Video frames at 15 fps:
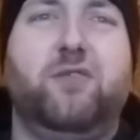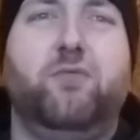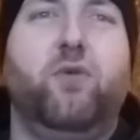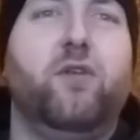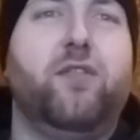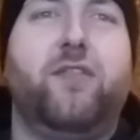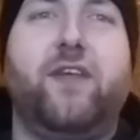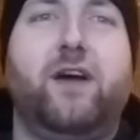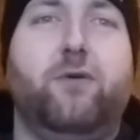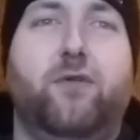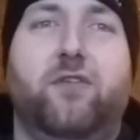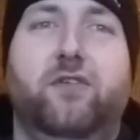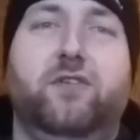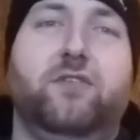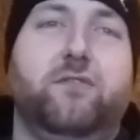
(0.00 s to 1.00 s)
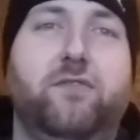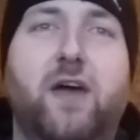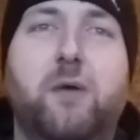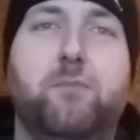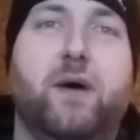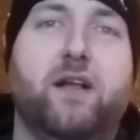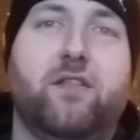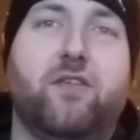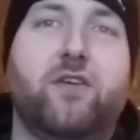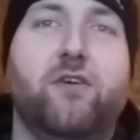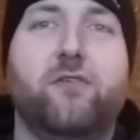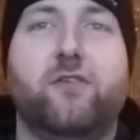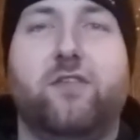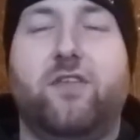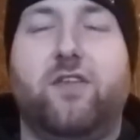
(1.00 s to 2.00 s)
1,000 of that band's
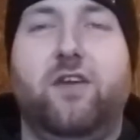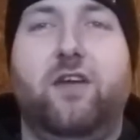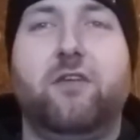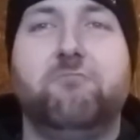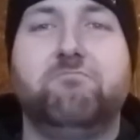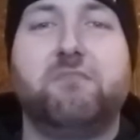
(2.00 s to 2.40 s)
currency.